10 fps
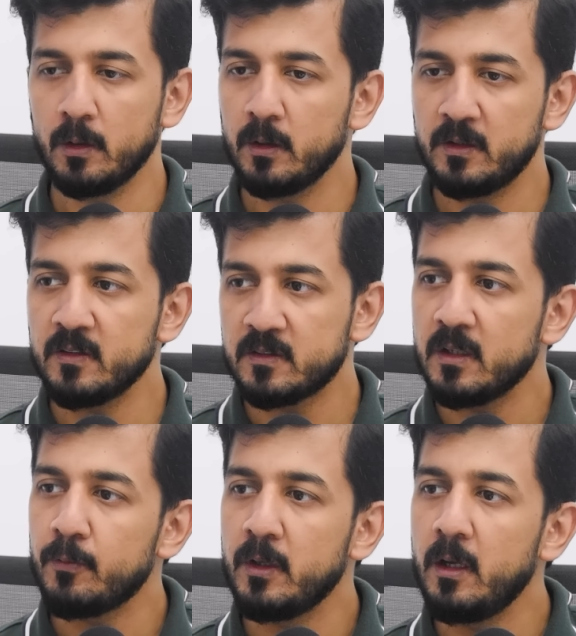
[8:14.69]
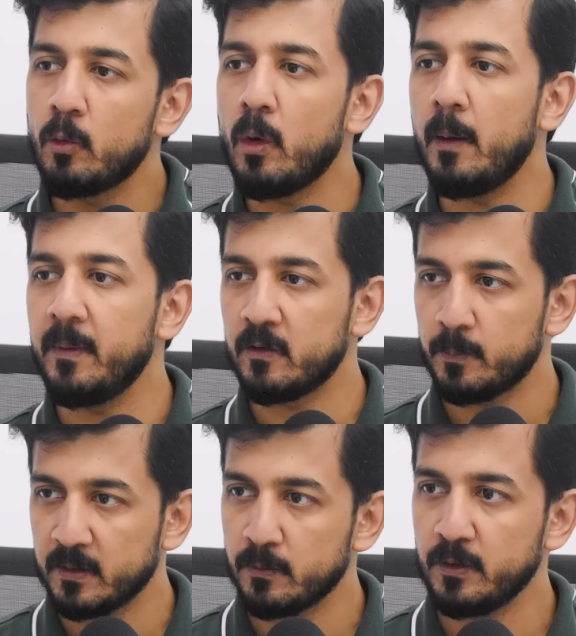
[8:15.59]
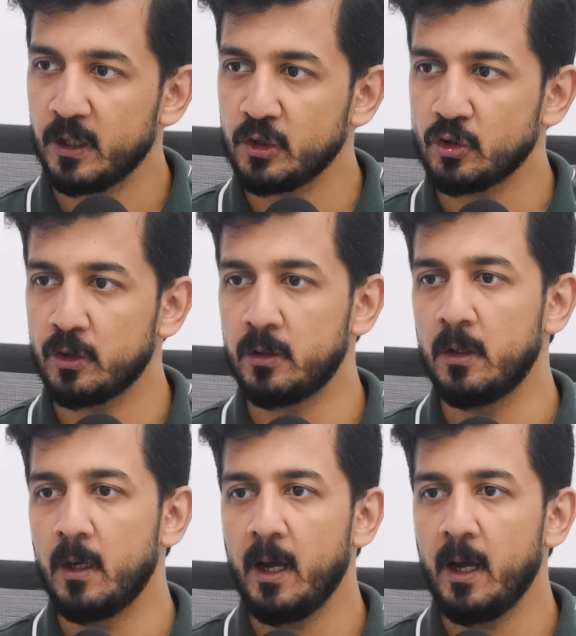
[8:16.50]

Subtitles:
This safety requirement specification